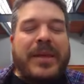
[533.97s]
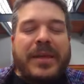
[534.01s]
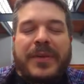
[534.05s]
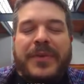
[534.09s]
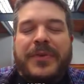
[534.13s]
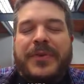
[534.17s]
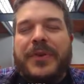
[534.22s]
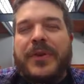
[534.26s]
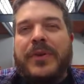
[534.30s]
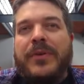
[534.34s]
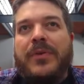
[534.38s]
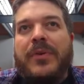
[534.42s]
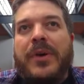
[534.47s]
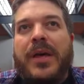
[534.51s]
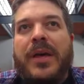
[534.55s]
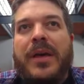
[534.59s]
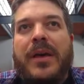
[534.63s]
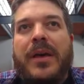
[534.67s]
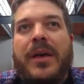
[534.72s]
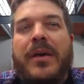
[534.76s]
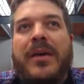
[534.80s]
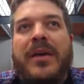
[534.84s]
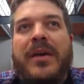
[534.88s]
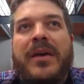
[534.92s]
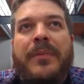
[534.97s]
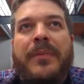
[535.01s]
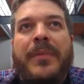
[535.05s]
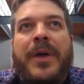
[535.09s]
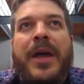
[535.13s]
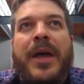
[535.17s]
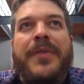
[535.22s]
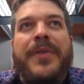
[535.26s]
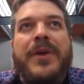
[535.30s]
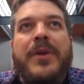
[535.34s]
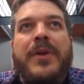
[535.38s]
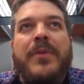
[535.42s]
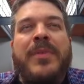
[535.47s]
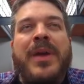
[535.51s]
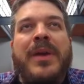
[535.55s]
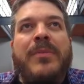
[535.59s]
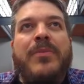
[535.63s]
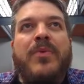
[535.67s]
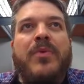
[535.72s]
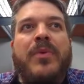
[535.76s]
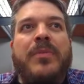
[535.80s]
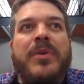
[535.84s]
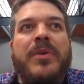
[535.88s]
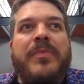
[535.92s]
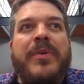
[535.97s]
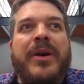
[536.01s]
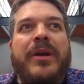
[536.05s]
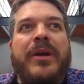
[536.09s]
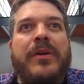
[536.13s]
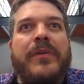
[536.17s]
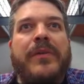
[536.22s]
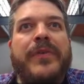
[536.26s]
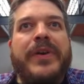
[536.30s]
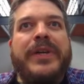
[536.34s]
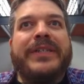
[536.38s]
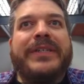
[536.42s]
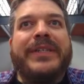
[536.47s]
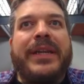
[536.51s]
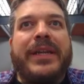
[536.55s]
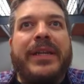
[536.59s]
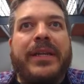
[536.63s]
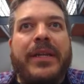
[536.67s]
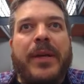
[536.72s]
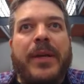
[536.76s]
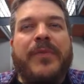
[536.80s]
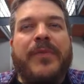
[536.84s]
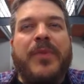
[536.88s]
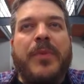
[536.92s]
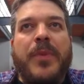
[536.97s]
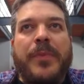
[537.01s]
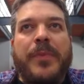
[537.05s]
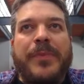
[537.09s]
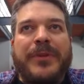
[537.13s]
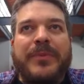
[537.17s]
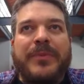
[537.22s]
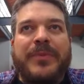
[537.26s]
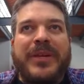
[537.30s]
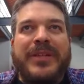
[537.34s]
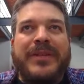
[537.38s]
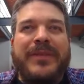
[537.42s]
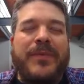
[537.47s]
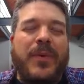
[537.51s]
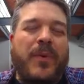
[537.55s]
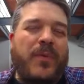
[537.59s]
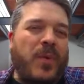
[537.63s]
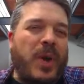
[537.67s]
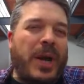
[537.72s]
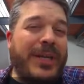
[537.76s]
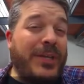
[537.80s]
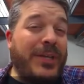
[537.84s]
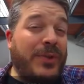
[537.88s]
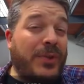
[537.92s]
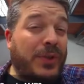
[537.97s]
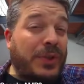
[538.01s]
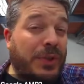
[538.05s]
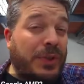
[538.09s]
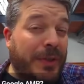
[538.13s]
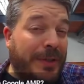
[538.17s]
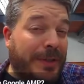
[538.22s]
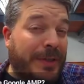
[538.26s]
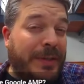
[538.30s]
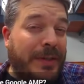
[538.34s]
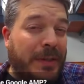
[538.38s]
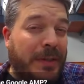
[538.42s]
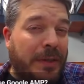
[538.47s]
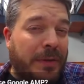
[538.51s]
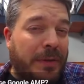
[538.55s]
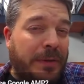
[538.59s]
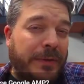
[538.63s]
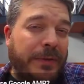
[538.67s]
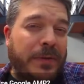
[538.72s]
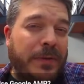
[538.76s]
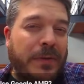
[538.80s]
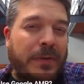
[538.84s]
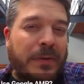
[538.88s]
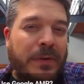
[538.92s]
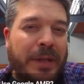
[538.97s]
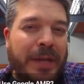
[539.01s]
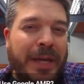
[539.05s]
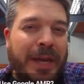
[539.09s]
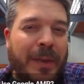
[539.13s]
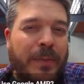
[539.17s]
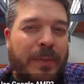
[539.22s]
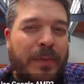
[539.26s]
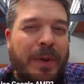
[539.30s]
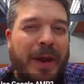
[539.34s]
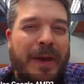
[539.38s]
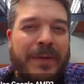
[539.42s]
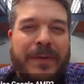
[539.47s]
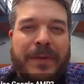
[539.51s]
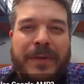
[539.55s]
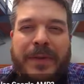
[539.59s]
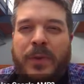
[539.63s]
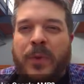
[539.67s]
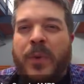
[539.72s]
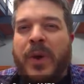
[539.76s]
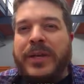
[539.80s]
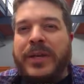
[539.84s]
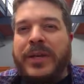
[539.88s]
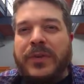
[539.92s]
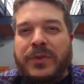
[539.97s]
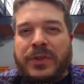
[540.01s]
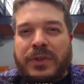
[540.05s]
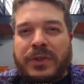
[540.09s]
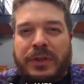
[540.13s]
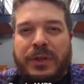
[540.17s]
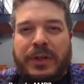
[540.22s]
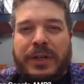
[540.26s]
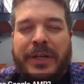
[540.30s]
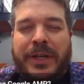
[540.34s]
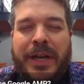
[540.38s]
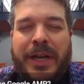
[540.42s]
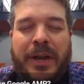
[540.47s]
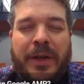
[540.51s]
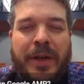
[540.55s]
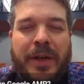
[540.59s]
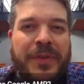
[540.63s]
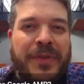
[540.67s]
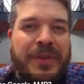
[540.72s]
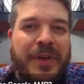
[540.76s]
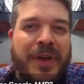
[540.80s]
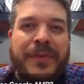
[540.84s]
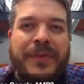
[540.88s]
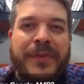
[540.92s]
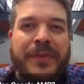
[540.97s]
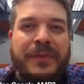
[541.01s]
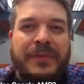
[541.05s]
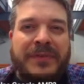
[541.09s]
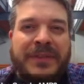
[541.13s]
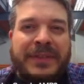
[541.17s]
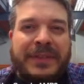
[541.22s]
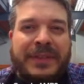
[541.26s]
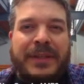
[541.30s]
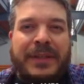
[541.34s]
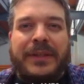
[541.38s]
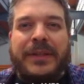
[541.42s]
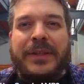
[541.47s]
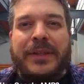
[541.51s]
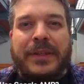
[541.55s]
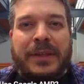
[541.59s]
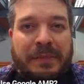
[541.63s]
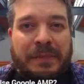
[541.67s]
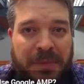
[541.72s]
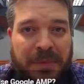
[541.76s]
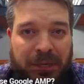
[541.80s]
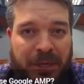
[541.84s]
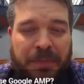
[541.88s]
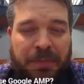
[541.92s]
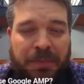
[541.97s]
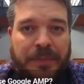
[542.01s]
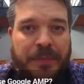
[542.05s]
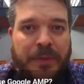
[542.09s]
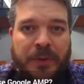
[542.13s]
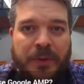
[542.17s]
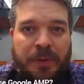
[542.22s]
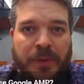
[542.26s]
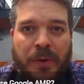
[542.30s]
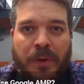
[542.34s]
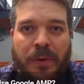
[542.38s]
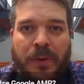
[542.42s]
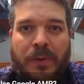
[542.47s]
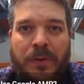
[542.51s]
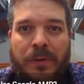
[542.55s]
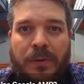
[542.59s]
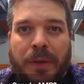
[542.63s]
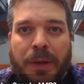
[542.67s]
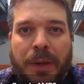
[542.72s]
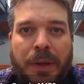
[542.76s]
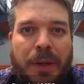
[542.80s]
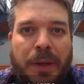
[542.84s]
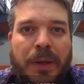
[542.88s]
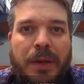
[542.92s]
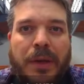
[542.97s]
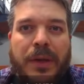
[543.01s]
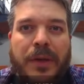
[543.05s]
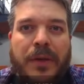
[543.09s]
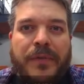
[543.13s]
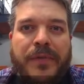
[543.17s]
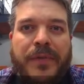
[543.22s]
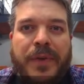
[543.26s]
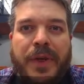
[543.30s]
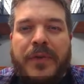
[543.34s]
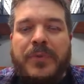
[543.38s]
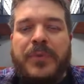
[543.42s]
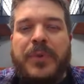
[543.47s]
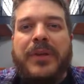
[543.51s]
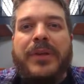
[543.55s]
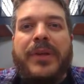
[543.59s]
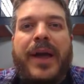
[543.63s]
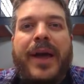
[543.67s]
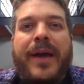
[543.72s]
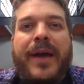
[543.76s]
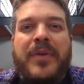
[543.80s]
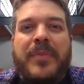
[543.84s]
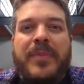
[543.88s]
So I think it maybe would be better if I set it up from the perspective of why you shouldn't use Google AMP rather than why you should. And I know that sounds a little silly given I'm doing a whole Facebook Live